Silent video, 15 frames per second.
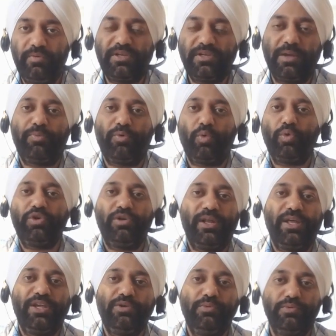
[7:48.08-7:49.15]
Which approach
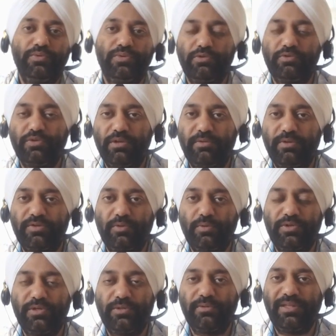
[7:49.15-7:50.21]
should I use to solve this
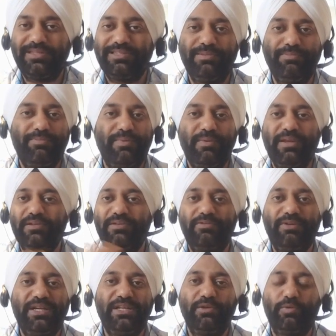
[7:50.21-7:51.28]
question? They simply
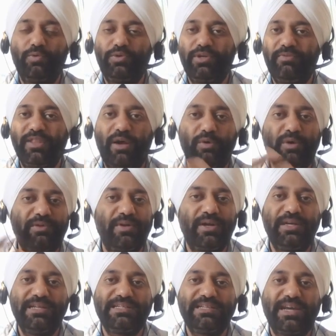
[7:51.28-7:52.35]
just read the question without even
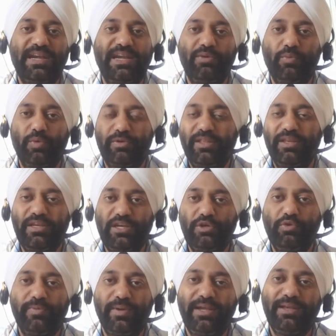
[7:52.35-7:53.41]
understanding what they need
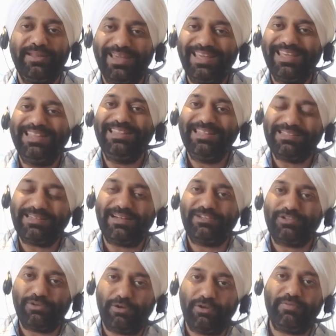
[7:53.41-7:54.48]
to find. They
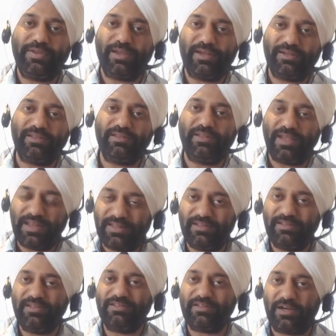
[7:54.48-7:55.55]
start solving it and
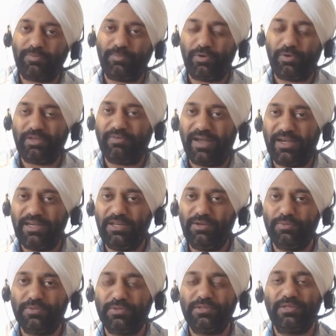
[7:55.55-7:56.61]
then they start putting
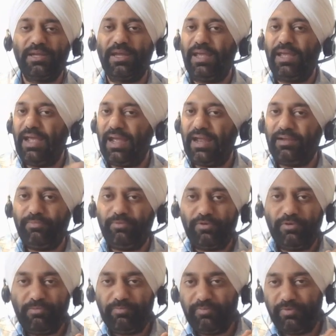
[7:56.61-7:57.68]
values. And
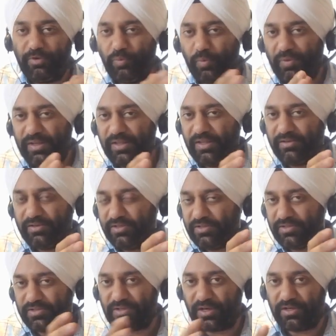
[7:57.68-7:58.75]
to when they
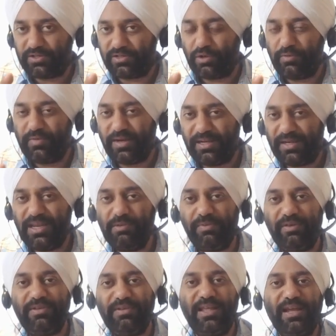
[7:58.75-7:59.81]
just start solving it, in
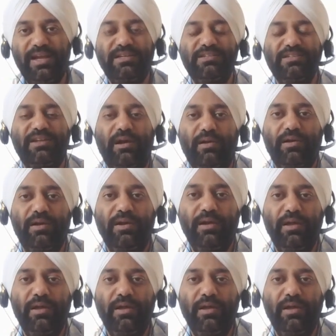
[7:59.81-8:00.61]
between they get stuck.